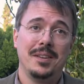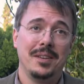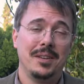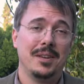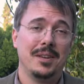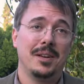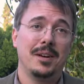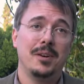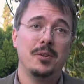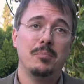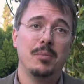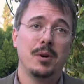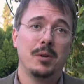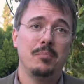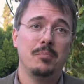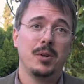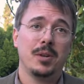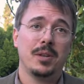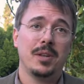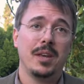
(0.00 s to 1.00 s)
you know,
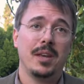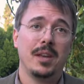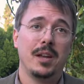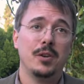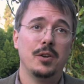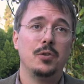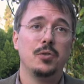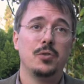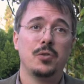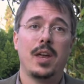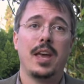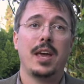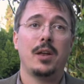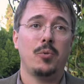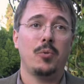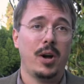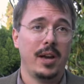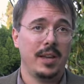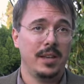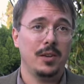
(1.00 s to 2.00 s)
but can understand
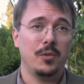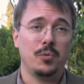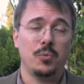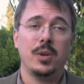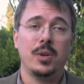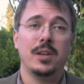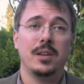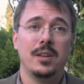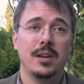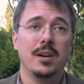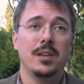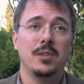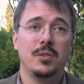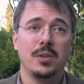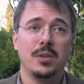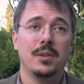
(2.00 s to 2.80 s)
why he does what he does.